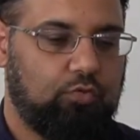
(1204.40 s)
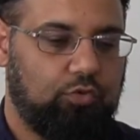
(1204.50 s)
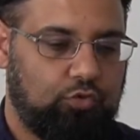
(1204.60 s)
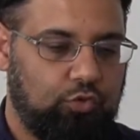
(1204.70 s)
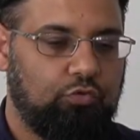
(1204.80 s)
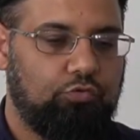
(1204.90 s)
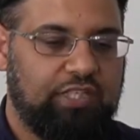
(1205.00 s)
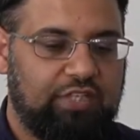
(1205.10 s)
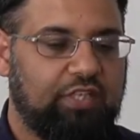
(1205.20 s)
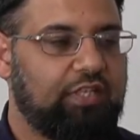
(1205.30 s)
do you
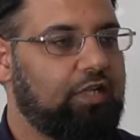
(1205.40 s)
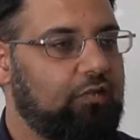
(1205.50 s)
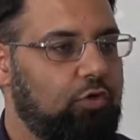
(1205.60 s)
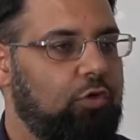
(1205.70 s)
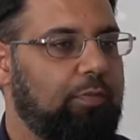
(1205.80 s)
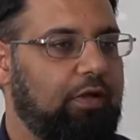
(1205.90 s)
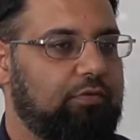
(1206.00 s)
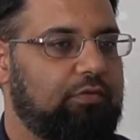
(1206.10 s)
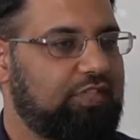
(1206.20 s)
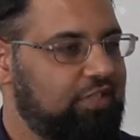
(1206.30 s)
really think they're going to talk
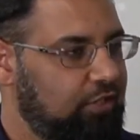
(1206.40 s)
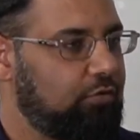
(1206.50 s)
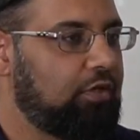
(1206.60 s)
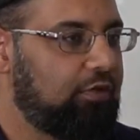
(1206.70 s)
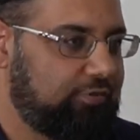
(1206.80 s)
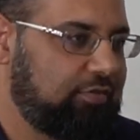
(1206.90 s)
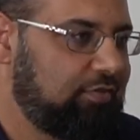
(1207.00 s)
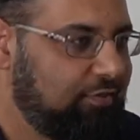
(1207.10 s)
about Tazkiyatul Nafs?